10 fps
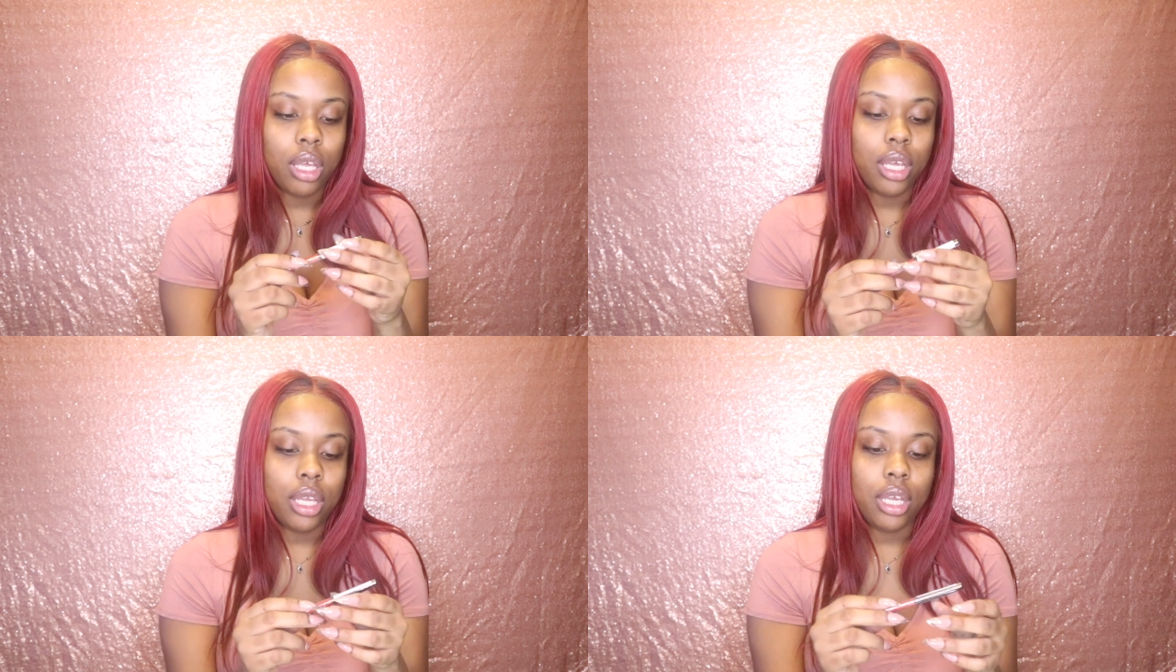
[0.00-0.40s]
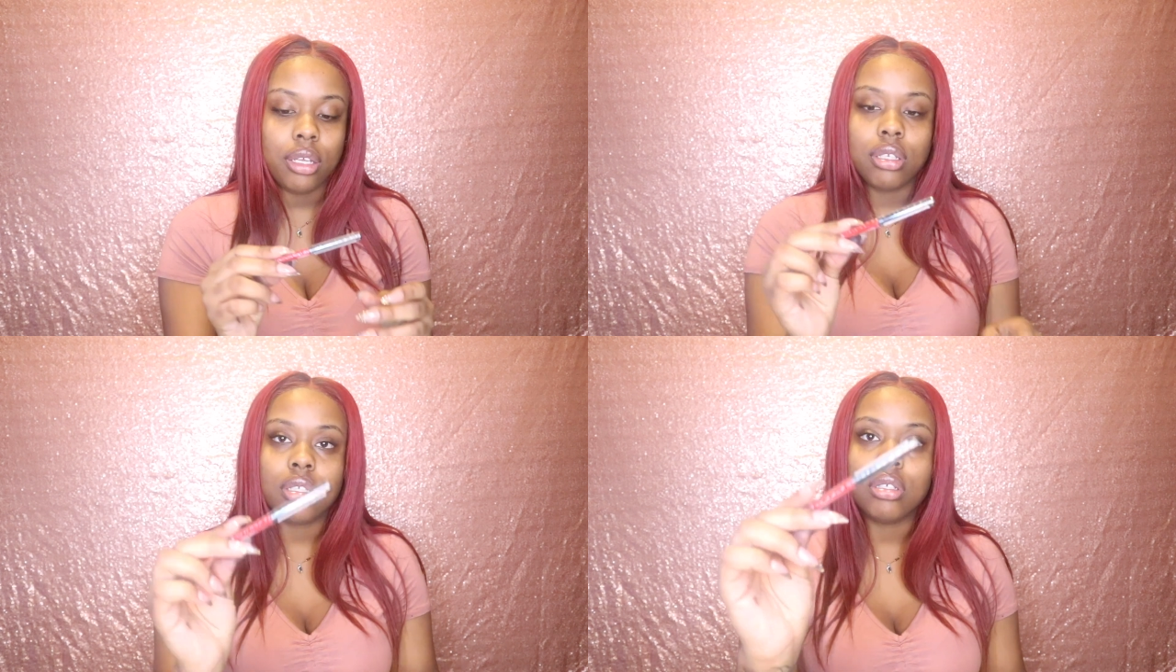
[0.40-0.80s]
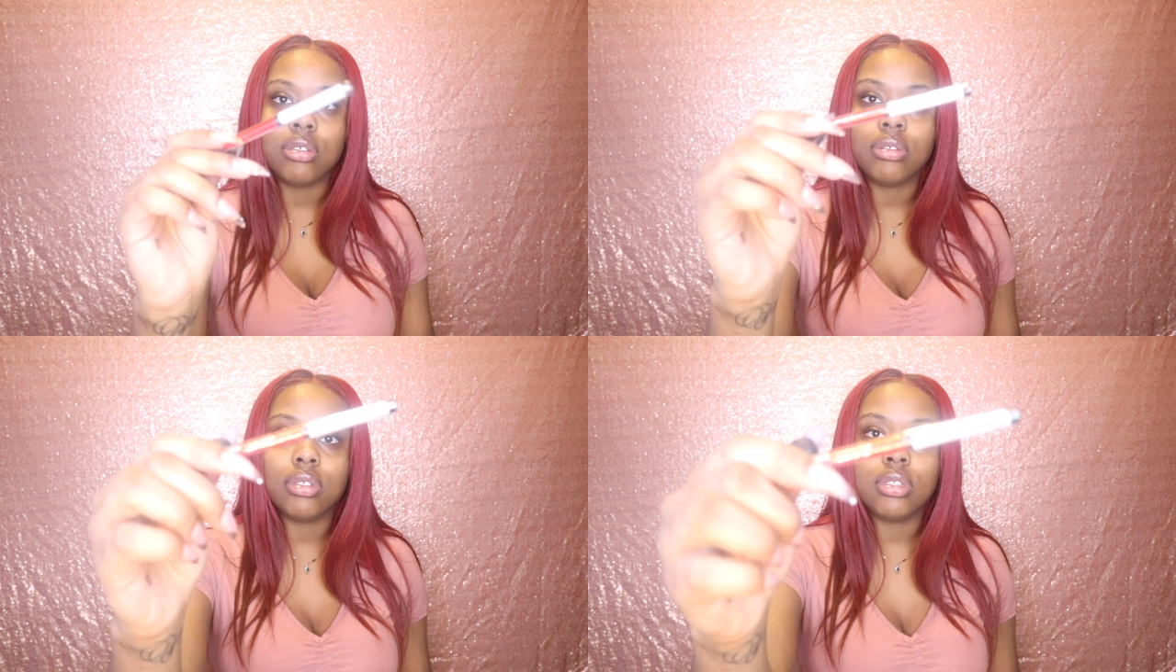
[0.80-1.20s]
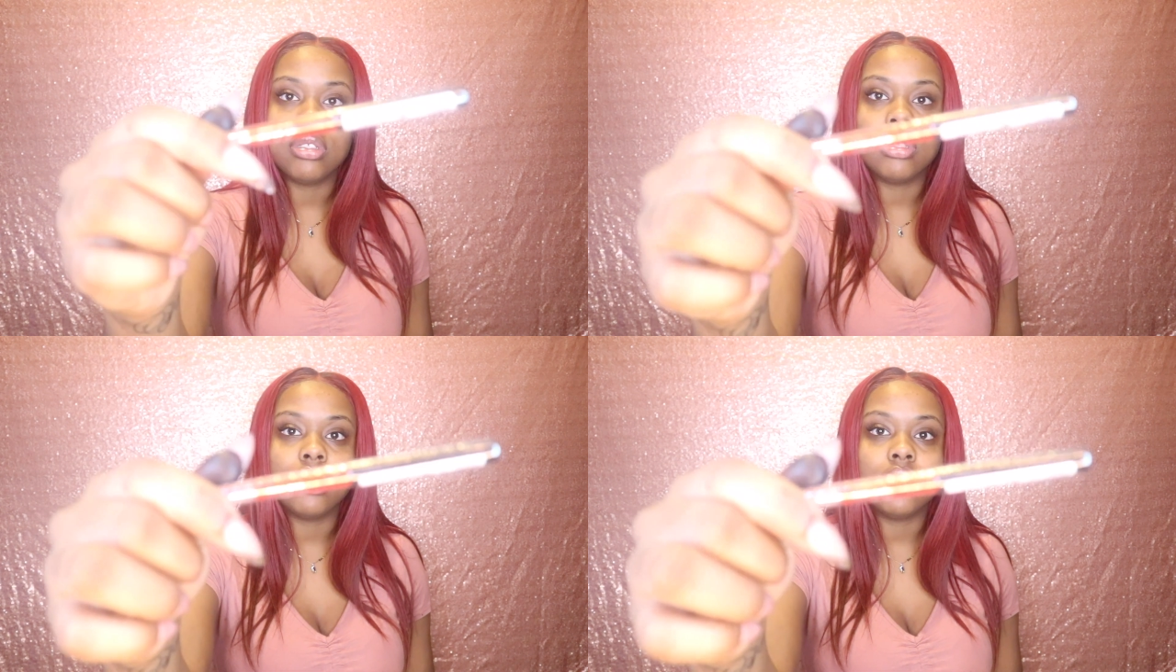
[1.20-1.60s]
and yeah, so
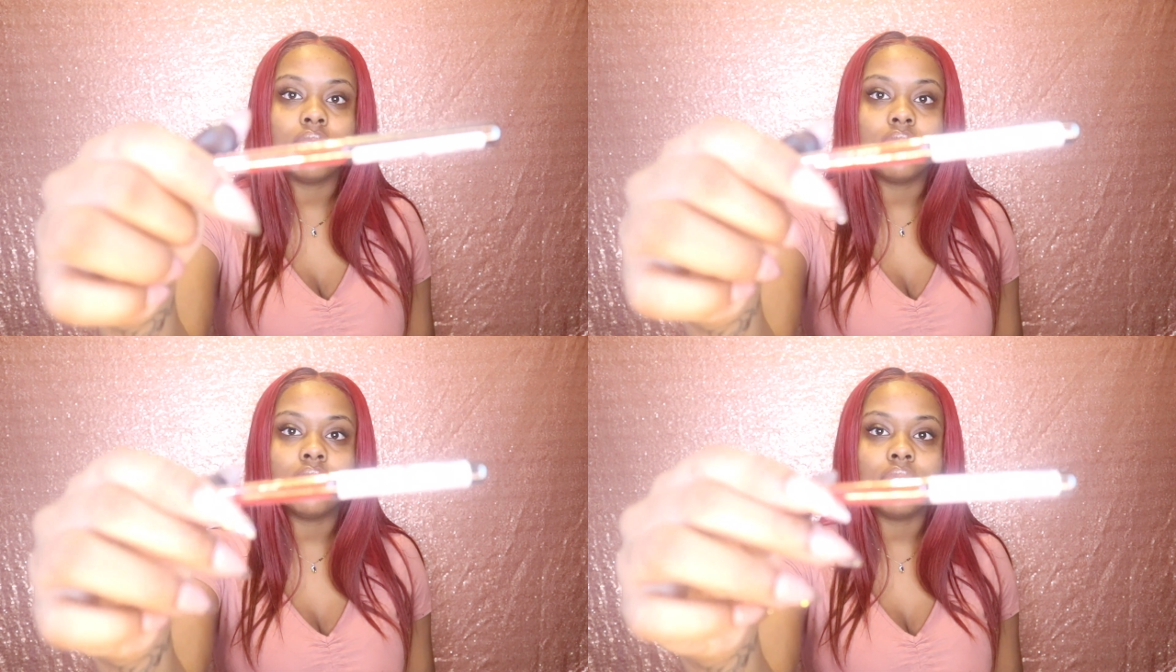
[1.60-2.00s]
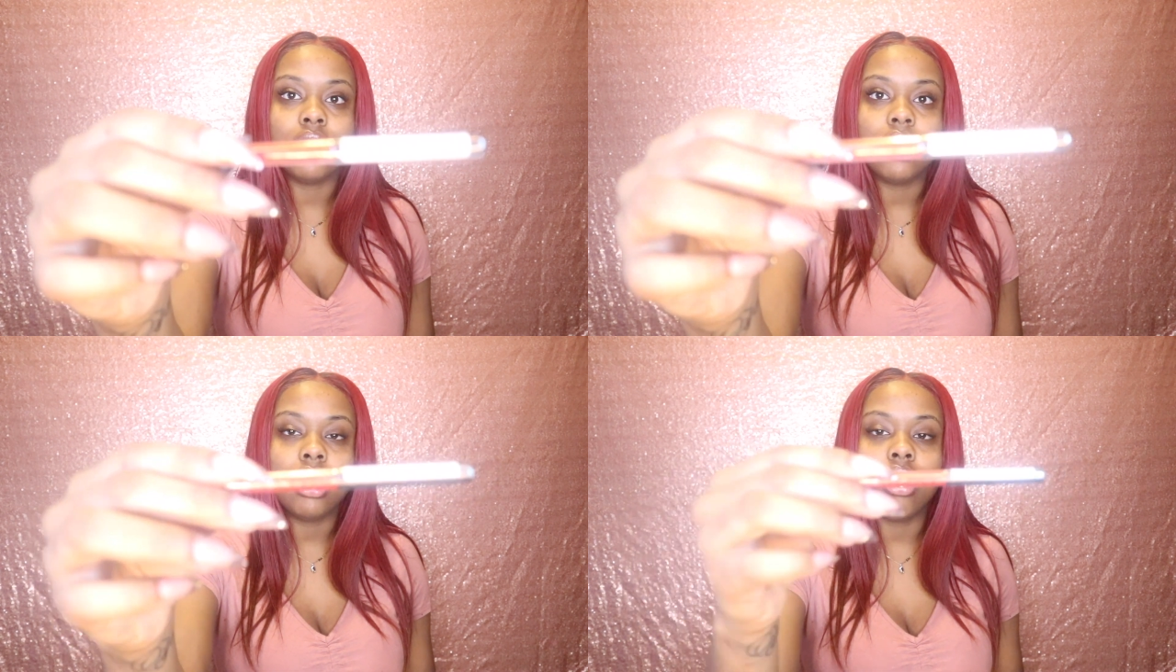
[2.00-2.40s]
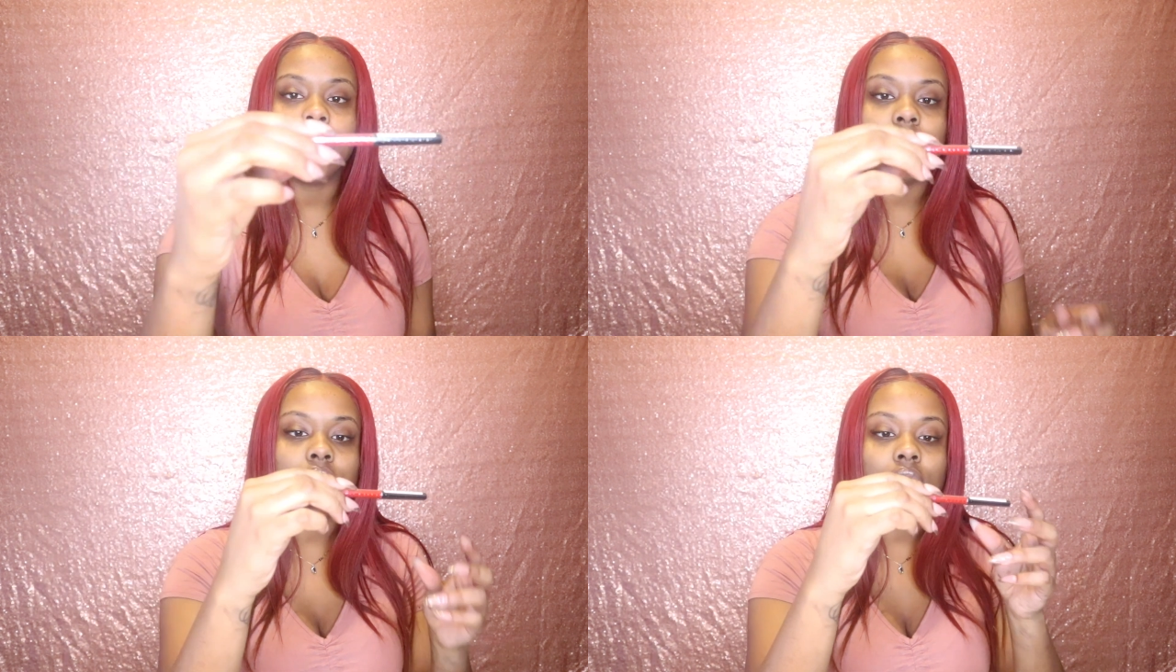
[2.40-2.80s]
this is it. Oh,